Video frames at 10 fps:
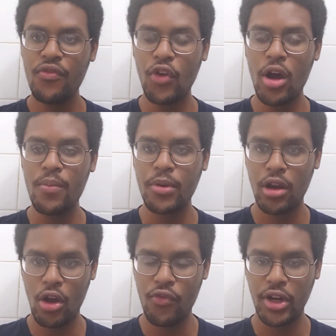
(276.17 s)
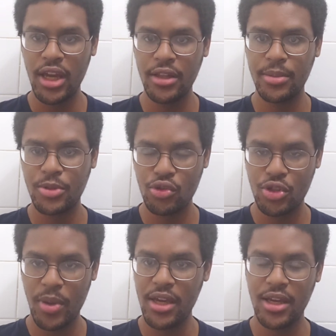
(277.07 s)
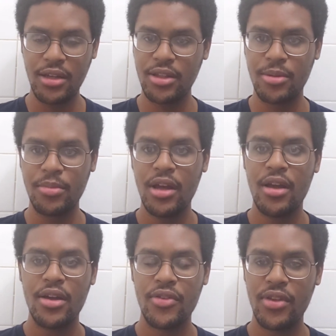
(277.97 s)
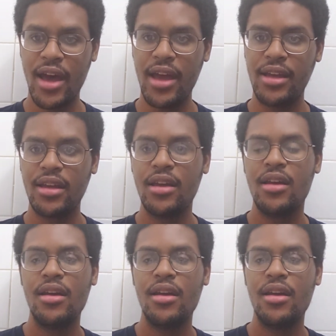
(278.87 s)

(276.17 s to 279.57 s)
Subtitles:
from Clover Kingdom to Spade Kingdom, like